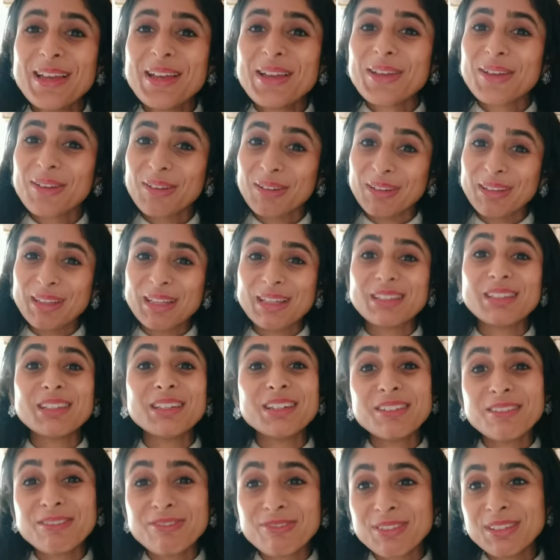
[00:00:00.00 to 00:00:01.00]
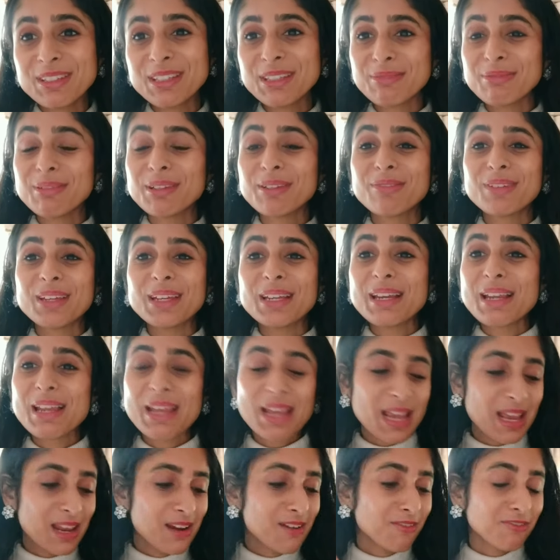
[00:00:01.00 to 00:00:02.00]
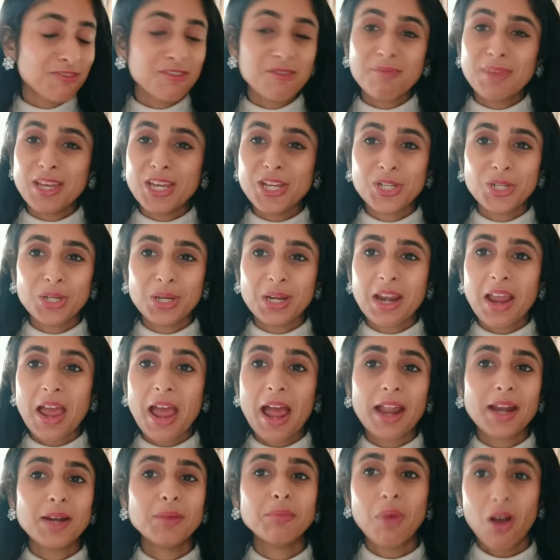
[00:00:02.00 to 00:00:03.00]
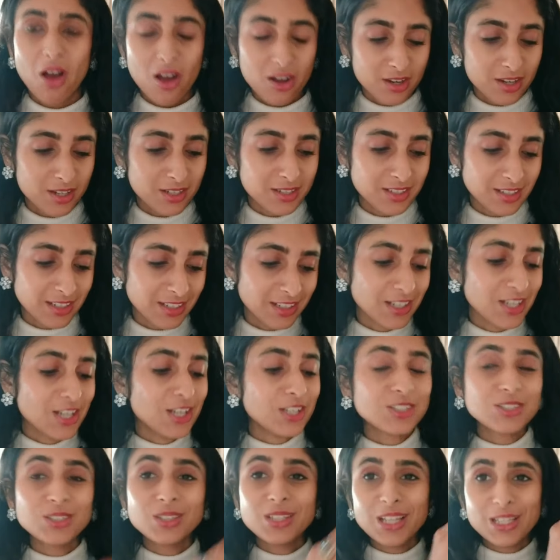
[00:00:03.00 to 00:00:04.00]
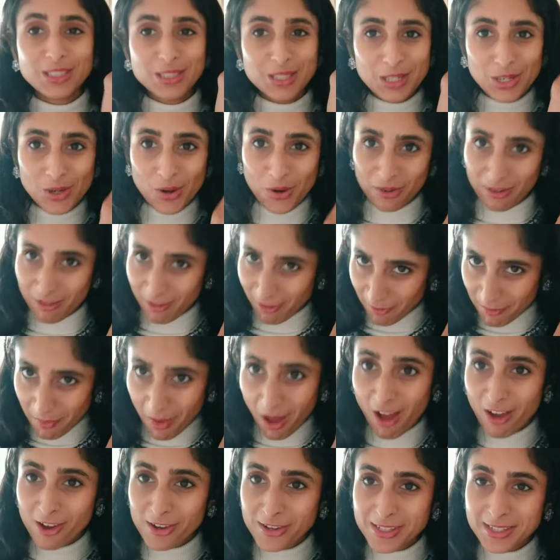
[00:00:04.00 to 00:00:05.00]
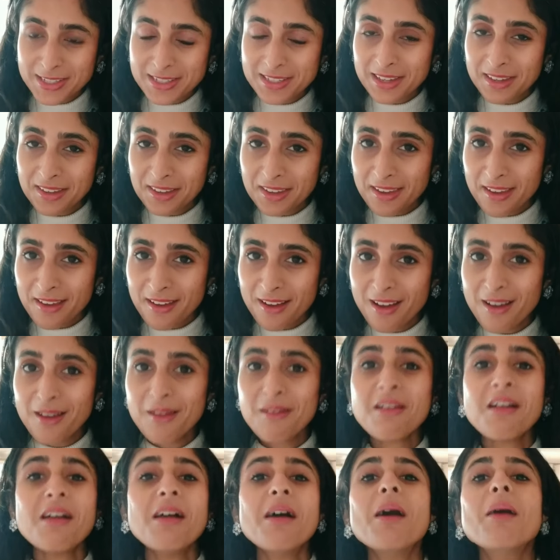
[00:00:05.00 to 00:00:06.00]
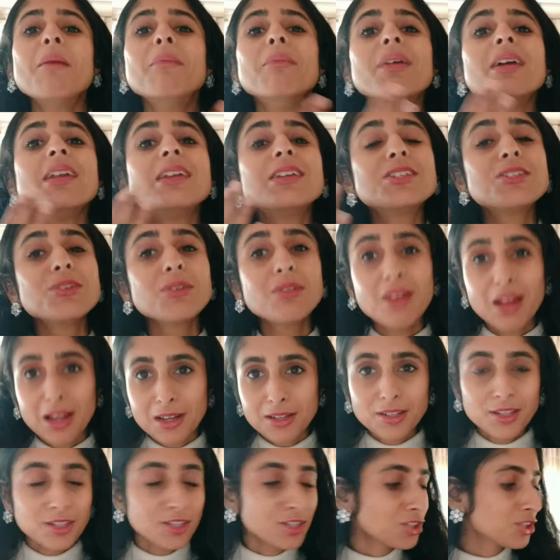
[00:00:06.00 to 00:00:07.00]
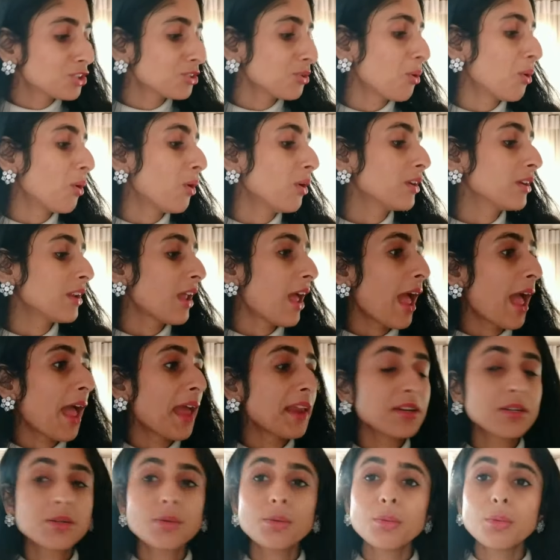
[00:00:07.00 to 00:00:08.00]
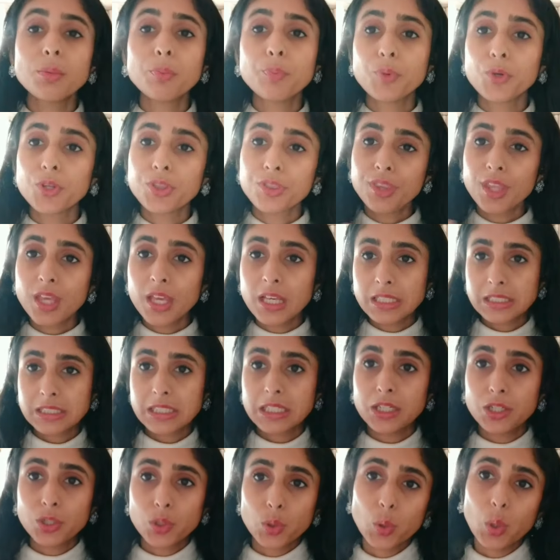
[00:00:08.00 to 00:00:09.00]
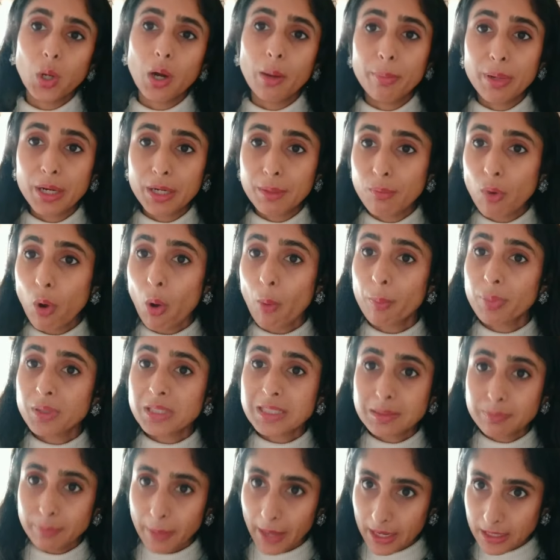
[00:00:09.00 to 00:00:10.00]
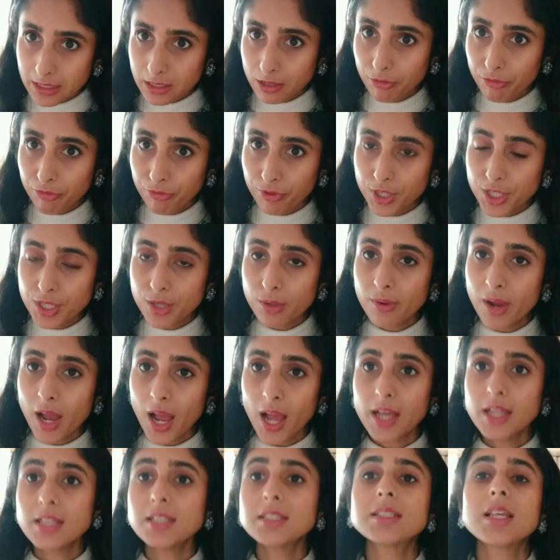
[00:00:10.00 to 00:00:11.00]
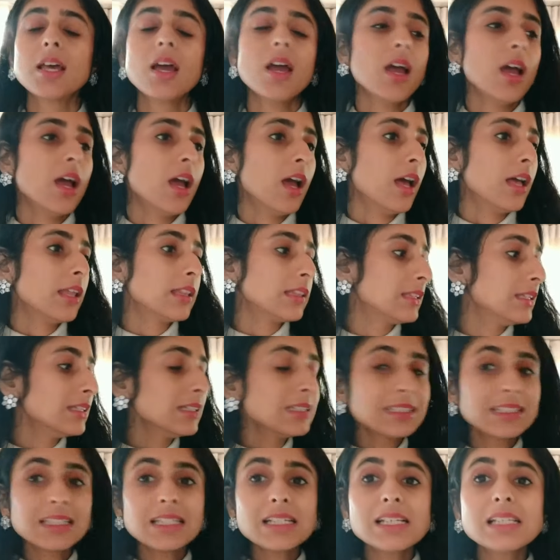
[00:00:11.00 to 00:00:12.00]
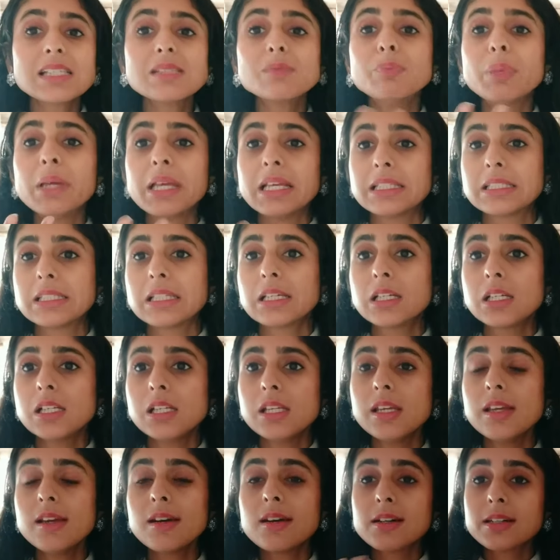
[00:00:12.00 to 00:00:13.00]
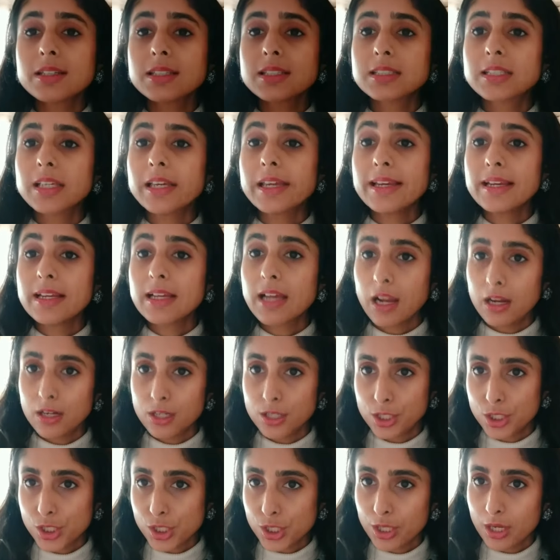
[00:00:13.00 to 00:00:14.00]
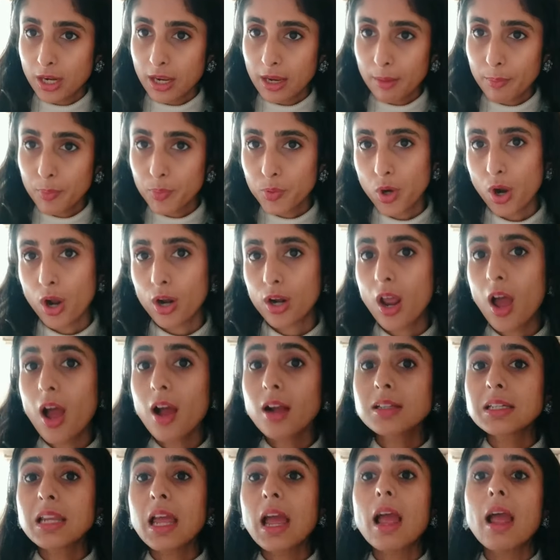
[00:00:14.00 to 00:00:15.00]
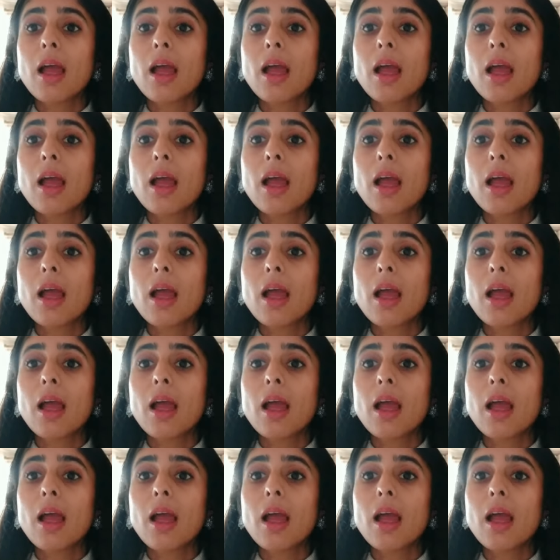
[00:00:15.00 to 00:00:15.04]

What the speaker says: you know, there's a difference between information and marketing. So there's a lot of marketing here. But to cut it short and to put things into a bit more perspective for you guys, this is basically a skin conditioning product